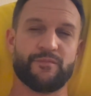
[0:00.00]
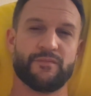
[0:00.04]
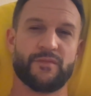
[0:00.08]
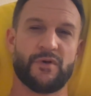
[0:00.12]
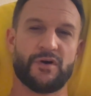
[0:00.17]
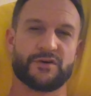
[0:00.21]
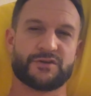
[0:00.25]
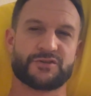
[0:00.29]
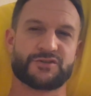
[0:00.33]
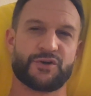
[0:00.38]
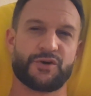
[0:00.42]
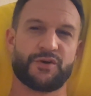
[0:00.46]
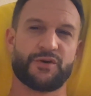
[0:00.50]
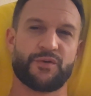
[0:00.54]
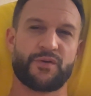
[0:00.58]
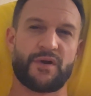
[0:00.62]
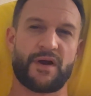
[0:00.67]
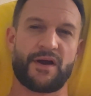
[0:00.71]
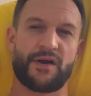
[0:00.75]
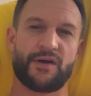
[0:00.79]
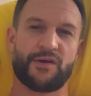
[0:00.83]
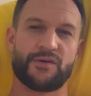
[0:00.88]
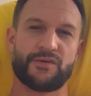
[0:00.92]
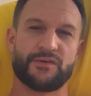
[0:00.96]
I'll show you
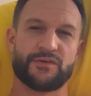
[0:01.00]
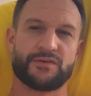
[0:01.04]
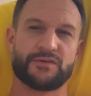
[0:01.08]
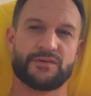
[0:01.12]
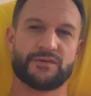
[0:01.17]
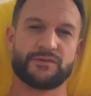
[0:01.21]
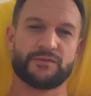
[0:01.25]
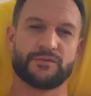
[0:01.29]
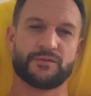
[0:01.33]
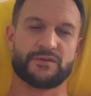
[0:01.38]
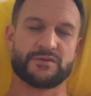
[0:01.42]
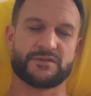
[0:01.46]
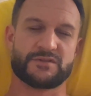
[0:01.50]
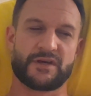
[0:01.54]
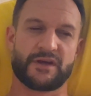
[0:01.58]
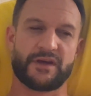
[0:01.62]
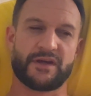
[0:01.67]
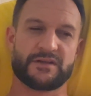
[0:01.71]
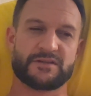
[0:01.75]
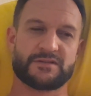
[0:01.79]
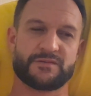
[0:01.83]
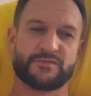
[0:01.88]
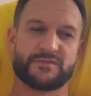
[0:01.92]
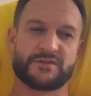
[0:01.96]
around once I
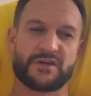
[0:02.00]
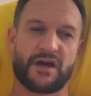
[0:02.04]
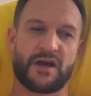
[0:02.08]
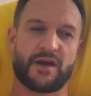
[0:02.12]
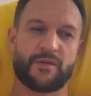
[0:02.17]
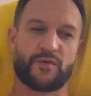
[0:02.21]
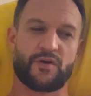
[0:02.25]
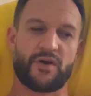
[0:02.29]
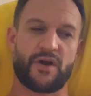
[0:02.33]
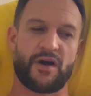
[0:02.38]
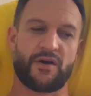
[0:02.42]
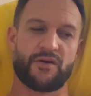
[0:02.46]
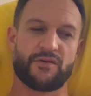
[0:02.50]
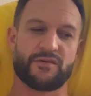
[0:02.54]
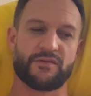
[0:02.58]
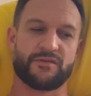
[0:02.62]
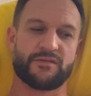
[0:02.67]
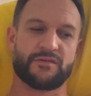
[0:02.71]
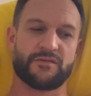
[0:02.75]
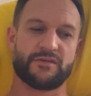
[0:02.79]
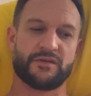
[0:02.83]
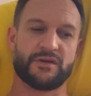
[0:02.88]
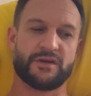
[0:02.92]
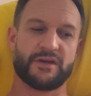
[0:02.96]
get some time around
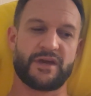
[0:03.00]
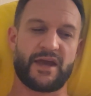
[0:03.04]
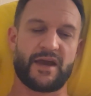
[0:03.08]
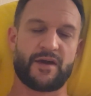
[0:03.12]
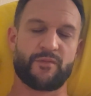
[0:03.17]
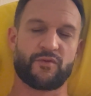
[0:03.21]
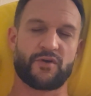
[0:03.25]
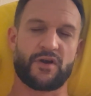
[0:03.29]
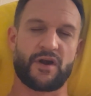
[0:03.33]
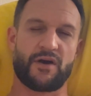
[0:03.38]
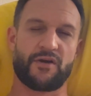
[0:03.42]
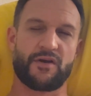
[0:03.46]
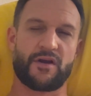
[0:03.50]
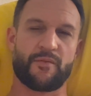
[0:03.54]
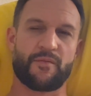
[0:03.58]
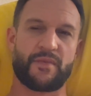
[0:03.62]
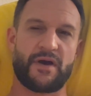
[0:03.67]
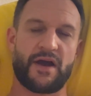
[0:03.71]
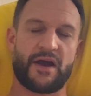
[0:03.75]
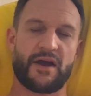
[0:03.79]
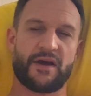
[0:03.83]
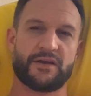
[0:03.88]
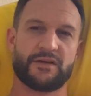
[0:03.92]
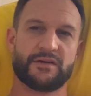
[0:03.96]
the campground I'm
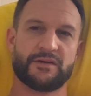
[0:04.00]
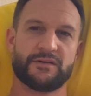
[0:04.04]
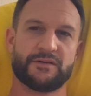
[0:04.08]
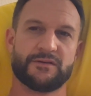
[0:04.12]
at.